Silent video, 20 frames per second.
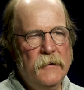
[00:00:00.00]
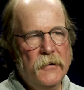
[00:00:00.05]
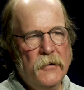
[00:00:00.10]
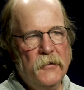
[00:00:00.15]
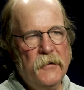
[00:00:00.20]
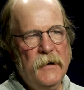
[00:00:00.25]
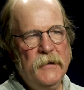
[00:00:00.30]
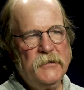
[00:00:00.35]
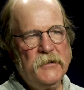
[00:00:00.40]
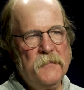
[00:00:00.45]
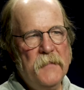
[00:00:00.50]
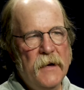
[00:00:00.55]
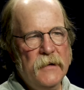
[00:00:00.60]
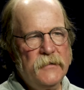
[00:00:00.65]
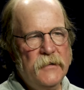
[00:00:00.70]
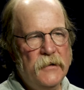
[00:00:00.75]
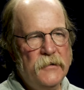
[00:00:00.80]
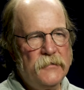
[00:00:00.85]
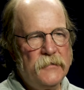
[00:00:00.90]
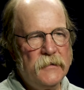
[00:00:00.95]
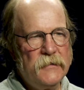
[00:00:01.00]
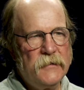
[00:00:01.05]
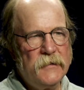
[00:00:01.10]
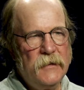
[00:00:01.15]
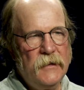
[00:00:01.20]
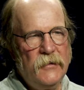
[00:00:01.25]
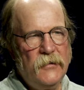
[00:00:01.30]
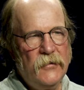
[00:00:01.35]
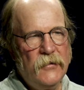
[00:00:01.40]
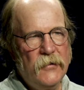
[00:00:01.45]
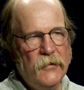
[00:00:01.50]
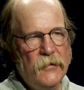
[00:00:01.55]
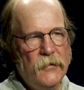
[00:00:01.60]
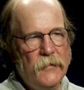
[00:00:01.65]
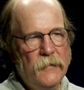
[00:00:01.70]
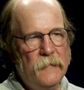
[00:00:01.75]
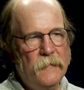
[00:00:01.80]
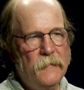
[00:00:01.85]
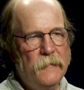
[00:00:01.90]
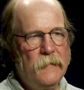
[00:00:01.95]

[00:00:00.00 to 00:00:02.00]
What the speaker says: creates some eccentricity too.